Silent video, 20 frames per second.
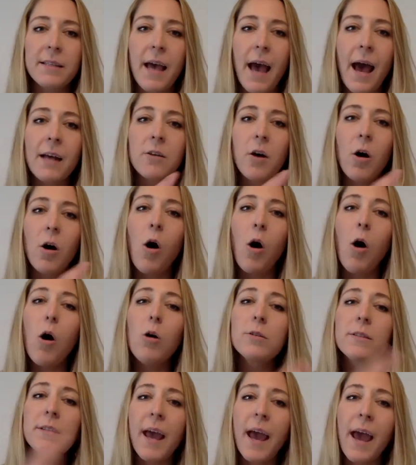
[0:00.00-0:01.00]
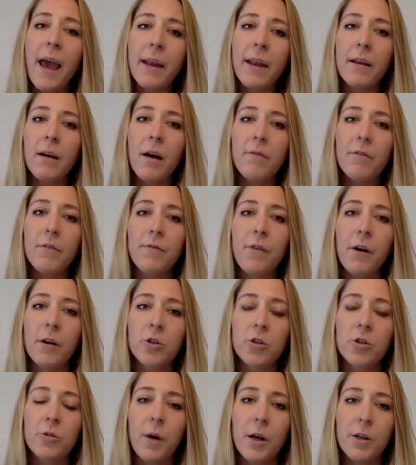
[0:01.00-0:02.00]
It has all 10 of the
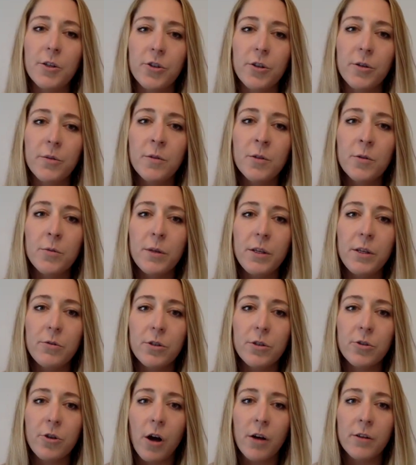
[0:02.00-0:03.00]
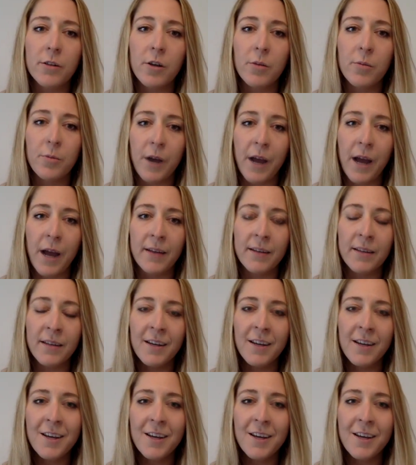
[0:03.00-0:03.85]
functional mushrooms we use across our brand.